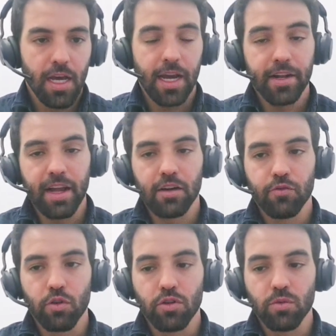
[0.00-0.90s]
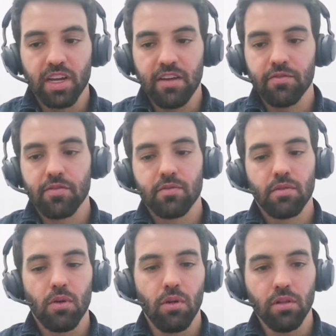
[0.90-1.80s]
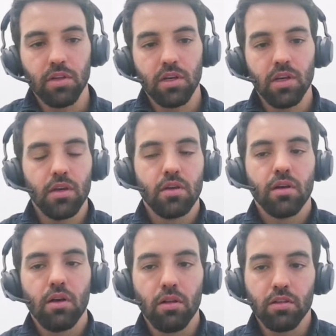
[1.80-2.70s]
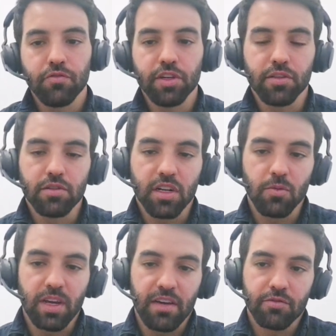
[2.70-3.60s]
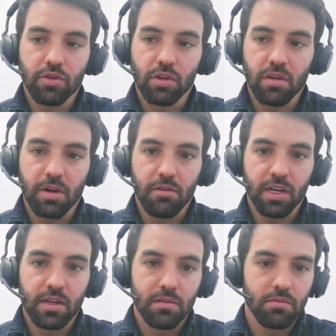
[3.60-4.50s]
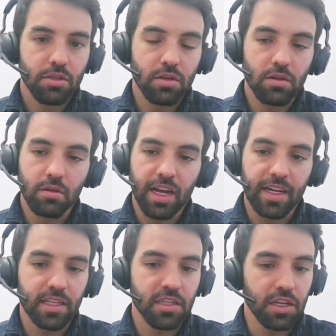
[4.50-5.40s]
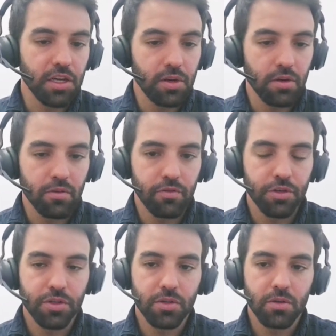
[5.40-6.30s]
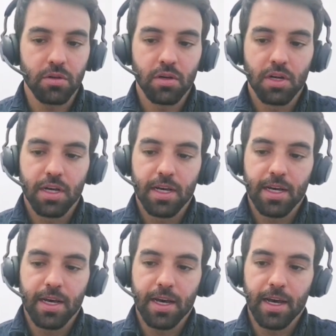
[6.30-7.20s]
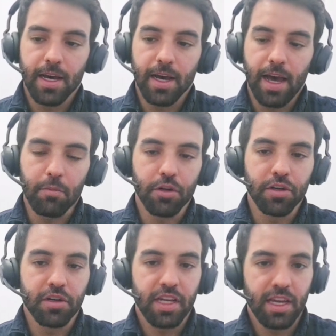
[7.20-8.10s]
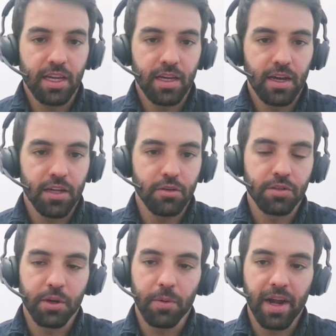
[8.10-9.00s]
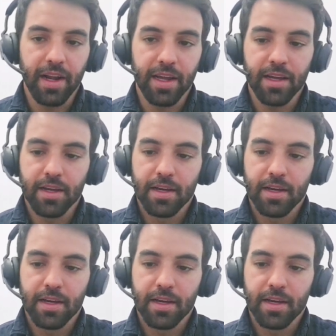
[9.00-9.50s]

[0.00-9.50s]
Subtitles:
And then of course we have all the features that we have talked about it. So KNX Secure for sure, MQTT, IoT ready,